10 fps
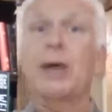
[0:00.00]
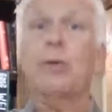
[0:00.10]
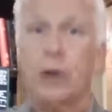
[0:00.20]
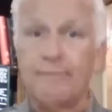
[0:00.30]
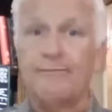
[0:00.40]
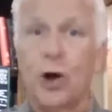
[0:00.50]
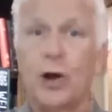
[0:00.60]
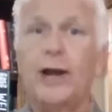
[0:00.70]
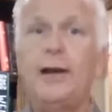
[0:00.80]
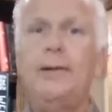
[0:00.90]
They were
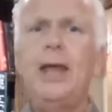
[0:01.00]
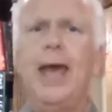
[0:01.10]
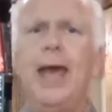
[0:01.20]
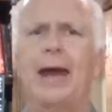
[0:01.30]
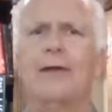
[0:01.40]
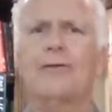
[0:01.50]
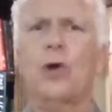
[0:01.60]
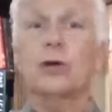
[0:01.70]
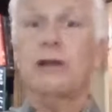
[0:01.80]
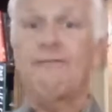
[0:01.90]
converted, and of
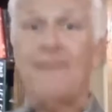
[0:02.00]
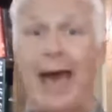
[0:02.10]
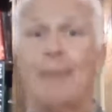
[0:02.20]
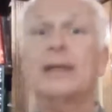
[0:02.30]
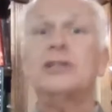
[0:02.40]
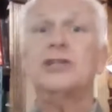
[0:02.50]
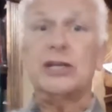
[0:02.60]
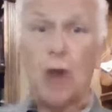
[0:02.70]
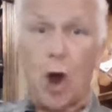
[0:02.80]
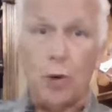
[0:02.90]
course their families
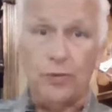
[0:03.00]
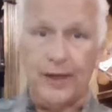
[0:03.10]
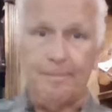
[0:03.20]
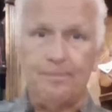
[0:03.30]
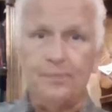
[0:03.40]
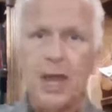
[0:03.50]
disowned them.